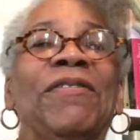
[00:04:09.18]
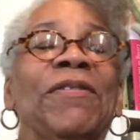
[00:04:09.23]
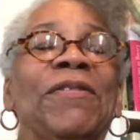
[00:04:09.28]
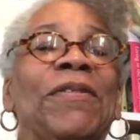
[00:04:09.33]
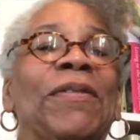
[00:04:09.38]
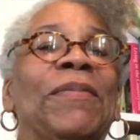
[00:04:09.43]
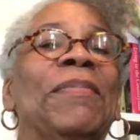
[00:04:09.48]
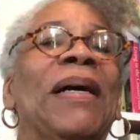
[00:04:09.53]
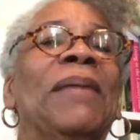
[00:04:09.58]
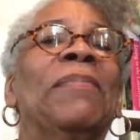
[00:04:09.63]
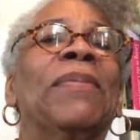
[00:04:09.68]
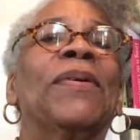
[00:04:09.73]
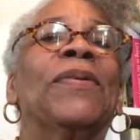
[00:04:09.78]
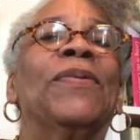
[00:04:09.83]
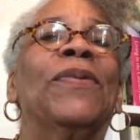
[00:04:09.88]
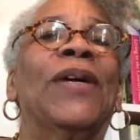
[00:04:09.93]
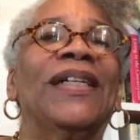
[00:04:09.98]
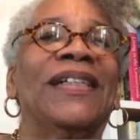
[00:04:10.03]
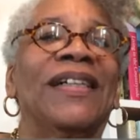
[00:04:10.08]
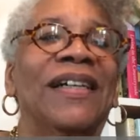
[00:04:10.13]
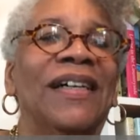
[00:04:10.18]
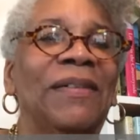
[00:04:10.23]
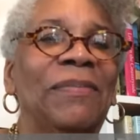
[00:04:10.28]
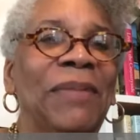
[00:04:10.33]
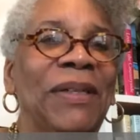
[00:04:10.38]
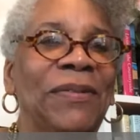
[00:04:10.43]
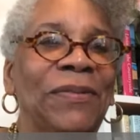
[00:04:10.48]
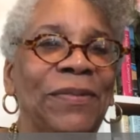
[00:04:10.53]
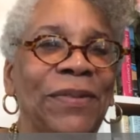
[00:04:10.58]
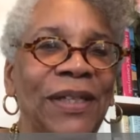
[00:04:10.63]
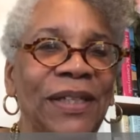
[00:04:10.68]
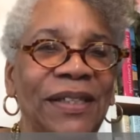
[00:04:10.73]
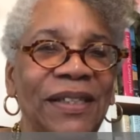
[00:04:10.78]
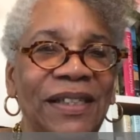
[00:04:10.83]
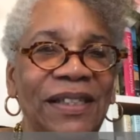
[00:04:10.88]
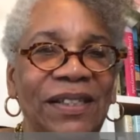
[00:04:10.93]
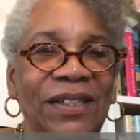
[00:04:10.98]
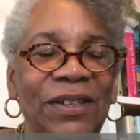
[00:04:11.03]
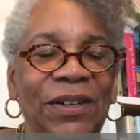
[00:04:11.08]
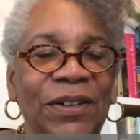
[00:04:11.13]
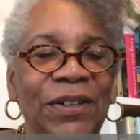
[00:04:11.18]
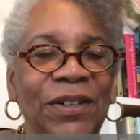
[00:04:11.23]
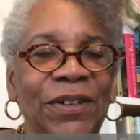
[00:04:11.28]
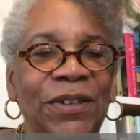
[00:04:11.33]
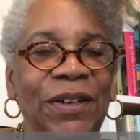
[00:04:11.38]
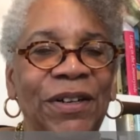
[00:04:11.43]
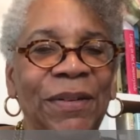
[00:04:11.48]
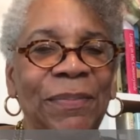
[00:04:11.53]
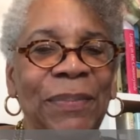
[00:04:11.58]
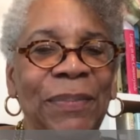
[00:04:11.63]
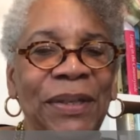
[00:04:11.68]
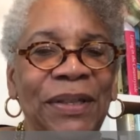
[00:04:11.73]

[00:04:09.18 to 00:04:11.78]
even remember what got me really started on it.